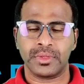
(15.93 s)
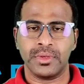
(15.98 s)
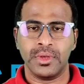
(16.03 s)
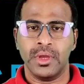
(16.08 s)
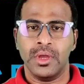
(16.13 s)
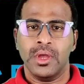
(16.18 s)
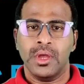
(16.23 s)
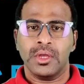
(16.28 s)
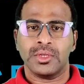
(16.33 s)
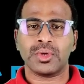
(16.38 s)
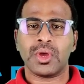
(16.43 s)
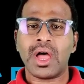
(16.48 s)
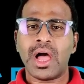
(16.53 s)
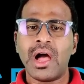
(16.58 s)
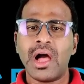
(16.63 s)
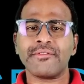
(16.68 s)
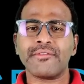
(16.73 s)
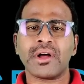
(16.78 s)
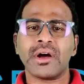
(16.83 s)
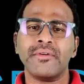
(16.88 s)
So
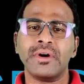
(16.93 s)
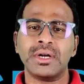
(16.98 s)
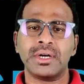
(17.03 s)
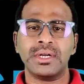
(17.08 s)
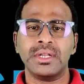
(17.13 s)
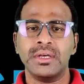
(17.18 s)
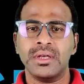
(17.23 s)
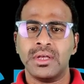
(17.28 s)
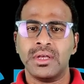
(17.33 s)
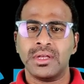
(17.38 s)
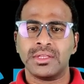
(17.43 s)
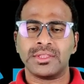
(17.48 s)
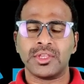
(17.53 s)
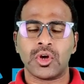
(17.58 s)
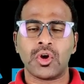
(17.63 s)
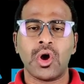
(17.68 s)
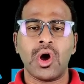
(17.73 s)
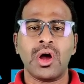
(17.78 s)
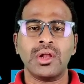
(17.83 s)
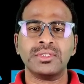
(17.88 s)
I've covered the
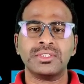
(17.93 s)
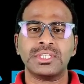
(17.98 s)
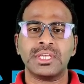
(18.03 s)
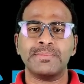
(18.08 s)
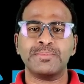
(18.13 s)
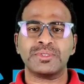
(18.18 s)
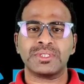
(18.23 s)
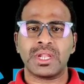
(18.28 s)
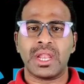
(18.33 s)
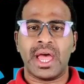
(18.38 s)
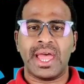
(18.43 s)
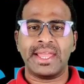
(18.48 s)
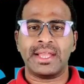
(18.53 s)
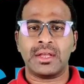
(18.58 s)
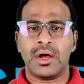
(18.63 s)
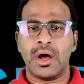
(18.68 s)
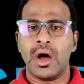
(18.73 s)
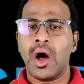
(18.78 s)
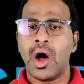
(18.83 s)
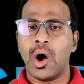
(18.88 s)
concepts like
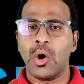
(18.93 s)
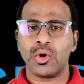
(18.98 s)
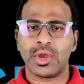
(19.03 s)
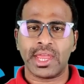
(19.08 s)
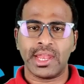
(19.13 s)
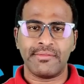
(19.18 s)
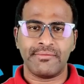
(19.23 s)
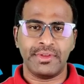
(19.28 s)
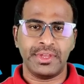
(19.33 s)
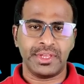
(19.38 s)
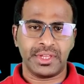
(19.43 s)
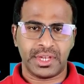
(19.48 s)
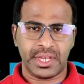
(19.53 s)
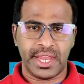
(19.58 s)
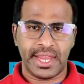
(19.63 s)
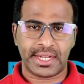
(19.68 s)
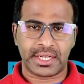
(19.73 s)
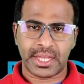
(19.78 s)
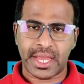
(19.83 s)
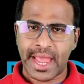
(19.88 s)
how can we
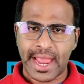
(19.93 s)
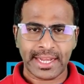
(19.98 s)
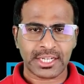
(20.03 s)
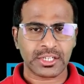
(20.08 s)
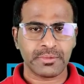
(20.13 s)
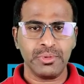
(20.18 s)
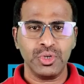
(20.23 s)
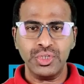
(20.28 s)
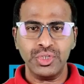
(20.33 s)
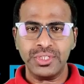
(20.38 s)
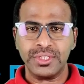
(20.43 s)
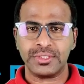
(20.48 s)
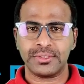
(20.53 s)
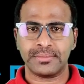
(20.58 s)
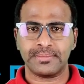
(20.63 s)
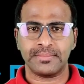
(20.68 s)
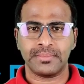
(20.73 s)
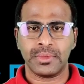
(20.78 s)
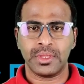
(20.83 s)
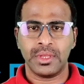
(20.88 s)
create attributes,
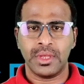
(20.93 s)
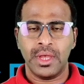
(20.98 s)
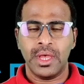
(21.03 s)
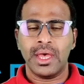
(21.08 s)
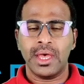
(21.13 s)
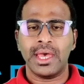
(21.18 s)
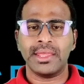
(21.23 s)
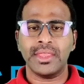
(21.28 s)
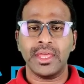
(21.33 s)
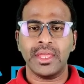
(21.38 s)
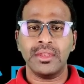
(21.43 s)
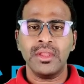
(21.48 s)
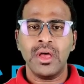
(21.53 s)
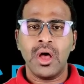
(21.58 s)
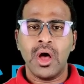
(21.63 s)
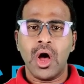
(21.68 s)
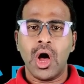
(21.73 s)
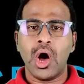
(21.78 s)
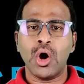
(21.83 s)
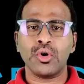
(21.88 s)
and then
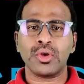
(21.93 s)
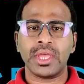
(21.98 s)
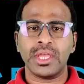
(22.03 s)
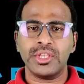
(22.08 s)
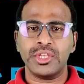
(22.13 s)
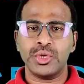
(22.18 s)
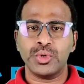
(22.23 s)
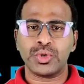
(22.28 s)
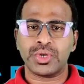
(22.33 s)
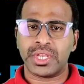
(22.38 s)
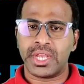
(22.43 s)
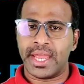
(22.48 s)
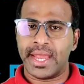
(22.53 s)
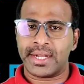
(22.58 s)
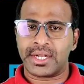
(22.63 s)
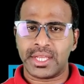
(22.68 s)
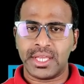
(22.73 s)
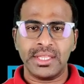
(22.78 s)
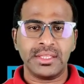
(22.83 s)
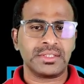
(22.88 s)
how can you create
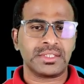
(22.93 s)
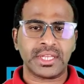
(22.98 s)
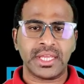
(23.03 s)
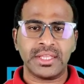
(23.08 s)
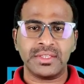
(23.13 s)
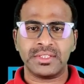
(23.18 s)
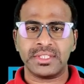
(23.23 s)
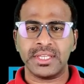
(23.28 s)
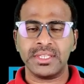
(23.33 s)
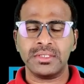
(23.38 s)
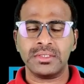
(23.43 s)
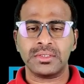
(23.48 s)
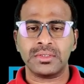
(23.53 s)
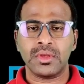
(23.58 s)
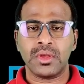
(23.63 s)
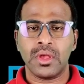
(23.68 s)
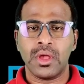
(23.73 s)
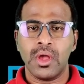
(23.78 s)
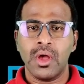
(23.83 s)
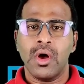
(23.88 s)
instances,
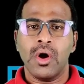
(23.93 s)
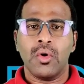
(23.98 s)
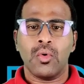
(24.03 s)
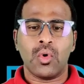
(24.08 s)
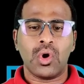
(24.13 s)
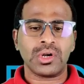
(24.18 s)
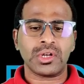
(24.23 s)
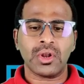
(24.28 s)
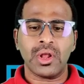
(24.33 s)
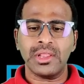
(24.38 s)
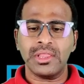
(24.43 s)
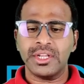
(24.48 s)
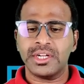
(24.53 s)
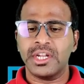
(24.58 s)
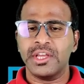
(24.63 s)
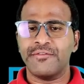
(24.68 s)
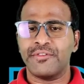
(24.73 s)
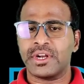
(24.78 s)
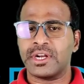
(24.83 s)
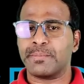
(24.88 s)
what are all the
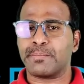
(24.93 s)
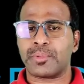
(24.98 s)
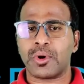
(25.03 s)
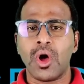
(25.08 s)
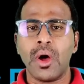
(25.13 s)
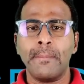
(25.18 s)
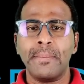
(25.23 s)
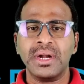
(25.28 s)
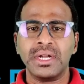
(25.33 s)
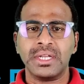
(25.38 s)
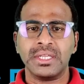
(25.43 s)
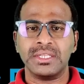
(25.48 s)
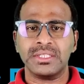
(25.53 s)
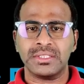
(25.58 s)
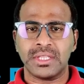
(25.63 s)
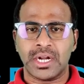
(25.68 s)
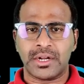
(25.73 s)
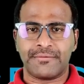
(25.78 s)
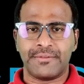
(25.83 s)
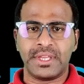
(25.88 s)
different properties
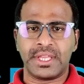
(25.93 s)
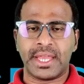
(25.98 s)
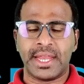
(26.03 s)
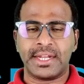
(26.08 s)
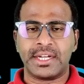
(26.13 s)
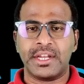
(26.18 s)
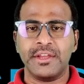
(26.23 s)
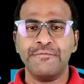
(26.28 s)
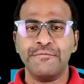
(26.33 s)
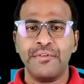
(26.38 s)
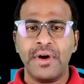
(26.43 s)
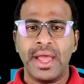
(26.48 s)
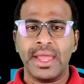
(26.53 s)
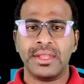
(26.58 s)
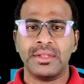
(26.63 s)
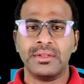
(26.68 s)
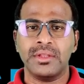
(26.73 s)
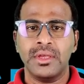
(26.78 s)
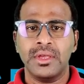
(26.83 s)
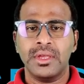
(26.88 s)
that we can define
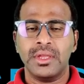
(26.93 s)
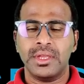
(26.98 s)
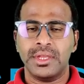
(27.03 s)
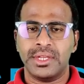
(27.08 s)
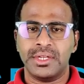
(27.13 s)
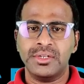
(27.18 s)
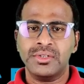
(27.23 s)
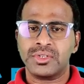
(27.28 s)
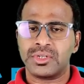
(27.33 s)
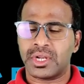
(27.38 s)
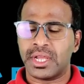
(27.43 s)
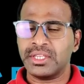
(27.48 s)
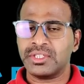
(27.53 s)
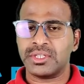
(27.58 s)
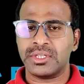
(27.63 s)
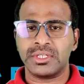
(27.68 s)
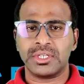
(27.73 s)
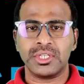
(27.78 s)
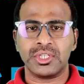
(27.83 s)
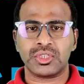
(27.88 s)
in
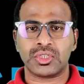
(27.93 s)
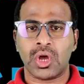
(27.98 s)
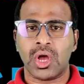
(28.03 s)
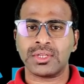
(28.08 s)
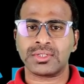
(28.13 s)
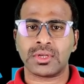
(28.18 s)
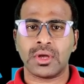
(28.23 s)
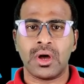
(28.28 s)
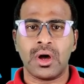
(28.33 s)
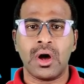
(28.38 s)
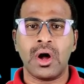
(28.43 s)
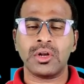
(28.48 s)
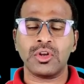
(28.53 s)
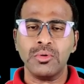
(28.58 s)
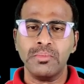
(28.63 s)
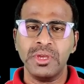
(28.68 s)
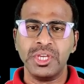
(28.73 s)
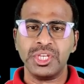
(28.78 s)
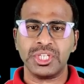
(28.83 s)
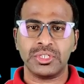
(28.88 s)
Tricentis Tosca
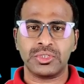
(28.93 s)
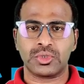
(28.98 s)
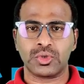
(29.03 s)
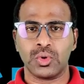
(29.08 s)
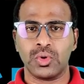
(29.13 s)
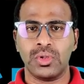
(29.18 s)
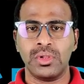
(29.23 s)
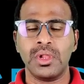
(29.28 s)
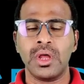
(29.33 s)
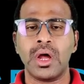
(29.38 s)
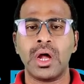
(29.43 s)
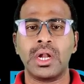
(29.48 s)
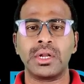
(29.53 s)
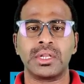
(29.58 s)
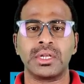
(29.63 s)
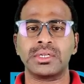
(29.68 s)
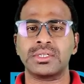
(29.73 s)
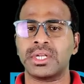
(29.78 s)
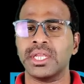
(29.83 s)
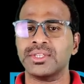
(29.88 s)
automation tool
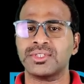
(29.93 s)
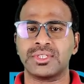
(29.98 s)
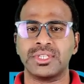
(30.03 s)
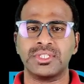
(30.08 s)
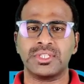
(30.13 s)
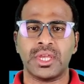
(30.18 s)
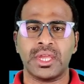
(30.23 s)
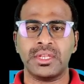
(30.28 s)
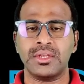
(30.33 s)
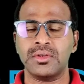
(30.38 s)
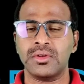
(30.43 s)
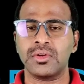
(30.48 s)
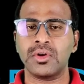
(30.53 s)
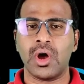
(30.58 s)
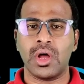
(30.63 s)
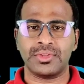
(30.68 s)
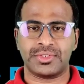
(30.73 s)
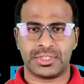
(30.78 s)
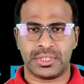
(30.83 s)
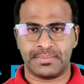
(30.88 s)
under test design
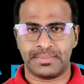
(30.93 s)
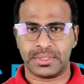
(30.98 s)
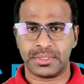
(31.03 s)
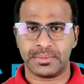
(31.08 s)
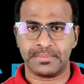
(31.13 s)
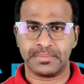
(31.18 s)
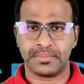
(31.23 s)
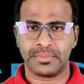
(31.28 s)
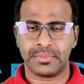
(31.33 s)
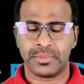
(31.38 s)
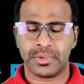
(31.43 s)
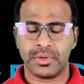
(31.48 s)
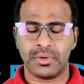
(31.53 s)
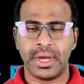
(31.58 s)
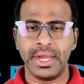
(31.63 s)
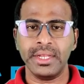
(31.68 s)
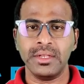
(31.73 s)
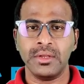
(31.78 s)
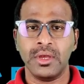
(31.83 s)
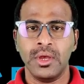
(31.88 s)
concepts.
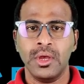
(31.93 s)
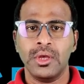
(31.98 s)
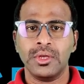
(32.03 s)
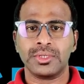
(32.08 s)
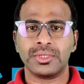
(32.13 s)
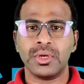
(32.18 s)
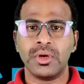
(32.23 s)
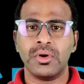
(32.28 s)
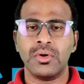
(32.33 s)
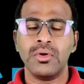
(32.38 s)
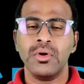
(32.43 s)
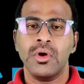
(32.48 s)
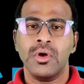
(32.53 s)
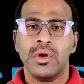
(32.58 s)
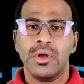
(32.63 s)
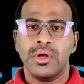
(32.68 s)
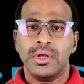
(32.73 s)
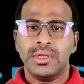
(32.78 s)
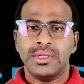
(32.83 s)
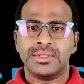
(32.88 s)
Right? So
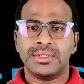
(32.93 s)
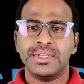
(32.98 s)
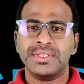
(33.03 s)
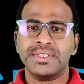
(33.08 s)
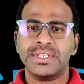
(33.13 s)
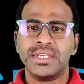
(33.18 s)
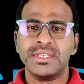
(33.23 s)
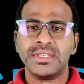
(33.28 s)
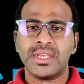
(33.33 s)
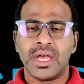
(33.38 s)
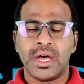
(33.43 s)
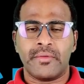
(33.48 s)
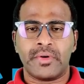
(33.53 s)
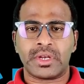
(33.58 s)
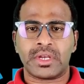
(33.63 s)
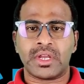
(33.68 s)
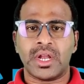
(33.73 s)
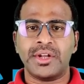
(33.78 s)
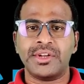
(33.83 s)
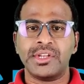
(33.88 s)
this is our
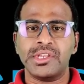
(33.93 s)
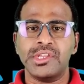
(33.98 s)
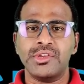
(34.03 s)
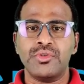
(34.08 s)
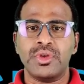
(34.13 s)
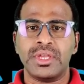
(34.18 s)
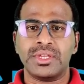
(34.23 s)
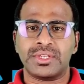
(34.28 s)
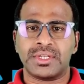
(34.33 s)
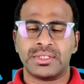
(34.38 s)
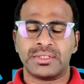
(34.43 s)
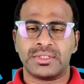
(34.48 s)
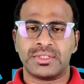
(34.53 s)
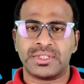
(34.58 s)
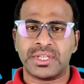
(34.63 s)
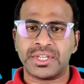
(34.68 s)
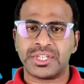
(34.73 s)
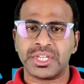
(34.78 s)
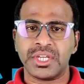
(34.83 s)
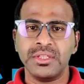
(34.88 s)
continuation
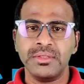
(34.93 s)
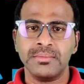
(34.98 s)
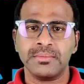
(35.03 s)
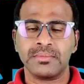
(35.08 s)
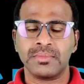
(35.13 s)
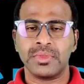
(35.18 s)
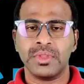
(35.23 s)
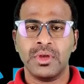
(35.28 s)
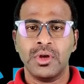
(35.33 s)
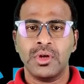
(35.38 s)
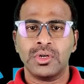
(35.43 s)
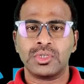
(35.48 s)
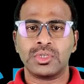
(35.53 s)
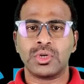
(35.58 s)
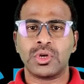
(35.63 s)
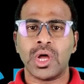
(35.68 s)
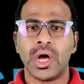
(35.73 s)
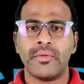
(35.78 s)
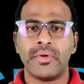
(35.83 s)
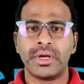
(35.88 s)
session to
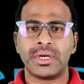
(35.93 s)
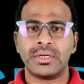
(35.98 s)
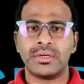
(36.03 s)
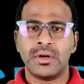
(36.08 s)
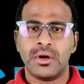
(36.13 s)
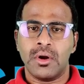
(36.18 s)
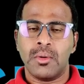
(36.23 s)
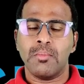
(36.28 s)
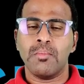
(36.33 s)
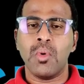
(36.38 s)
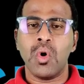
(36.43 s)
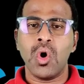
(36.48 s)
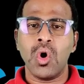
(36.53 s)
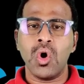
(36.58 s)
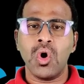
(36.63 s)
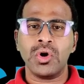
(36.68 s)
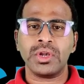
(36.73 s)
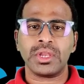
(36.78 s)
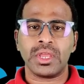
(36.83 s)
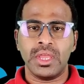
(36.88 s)
cover
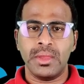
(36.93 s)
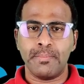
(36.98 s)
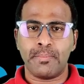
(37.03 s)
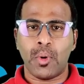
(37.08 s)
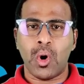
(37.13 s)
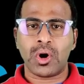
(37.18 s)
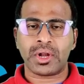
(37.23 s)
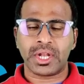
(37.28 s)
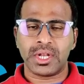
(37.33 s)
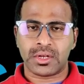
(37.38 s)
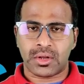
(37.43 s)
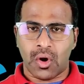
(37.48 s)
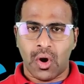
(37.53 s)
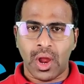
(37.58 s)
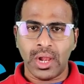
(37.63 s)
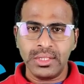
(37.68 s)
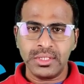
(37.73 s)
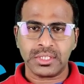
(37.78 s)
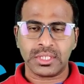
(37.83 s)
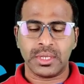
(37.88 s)
more important
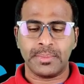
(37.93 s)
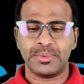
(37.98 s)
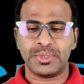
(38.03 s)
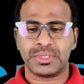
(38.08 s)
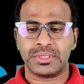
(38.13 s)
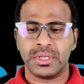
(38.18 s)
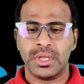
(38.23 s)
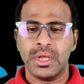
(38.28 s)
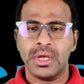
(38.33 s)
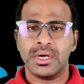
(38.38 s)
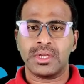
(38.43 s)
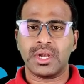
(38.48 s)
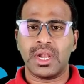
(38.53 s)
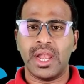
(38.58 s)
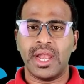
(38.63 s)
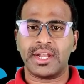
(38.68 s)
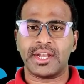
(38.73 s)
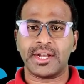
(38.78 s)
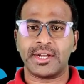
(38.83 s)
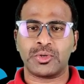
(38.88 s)
concepts
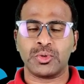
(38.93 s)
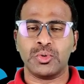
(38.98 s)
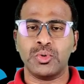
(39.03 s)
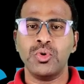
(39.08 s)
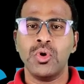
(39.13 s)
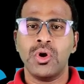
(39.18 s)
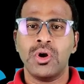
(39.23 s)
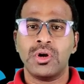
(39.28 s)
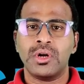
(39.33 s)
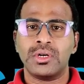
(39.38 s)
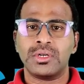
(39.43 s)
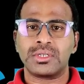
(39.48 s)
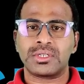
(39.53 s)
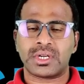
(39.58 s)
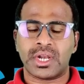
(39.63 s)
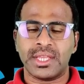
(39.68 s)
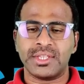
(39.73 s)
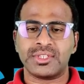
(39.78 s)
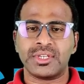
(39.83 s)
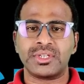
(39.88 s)
related to
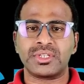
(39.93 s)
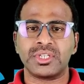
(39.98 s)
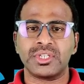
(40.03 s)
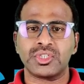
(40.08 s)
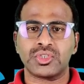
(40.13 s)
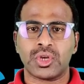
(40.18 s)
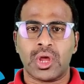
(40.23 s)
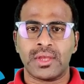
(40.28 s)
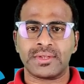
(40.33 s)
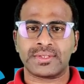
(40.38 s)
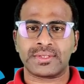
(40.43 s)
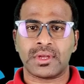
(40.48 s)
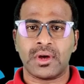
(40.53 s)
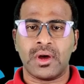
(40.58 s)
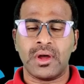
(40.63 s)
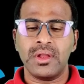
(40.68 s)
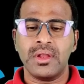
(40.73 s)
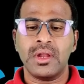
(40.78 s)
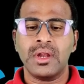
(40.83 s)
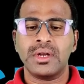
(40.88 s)
Tricentis
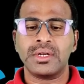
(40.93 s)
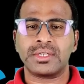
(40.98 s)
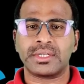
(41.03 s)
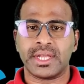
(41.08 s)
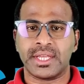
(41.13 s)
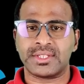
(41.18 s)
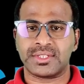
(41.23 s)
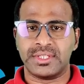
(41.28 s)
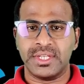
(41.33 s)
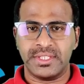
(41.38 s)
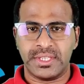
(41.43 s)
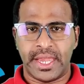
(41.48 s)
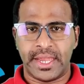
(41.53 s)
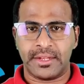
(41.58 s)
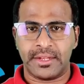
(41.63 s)
Tosca test design.